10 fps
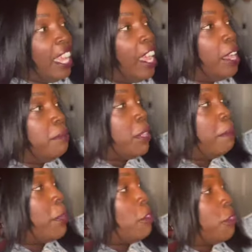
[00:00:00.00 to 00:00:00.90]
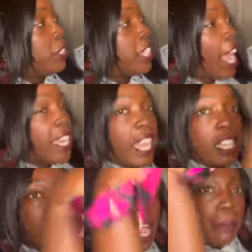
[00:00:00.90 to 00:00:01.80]
Um, they both were tie neck
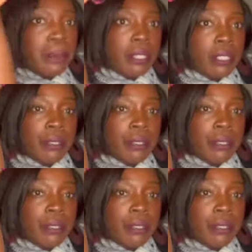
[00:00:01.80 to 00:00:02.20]
tops